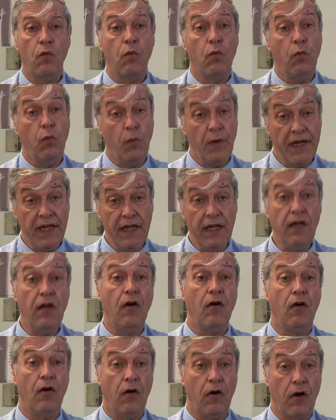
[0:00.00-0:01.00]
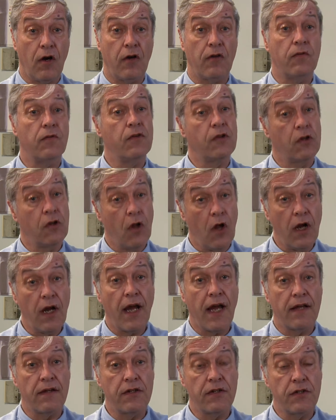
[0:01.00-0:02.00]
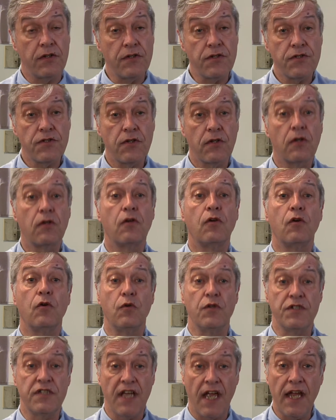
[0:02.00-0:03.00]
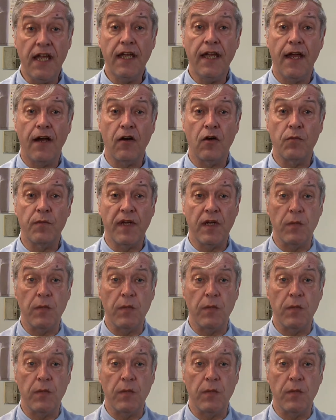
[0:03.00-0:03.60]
We are Long Islanders who take care of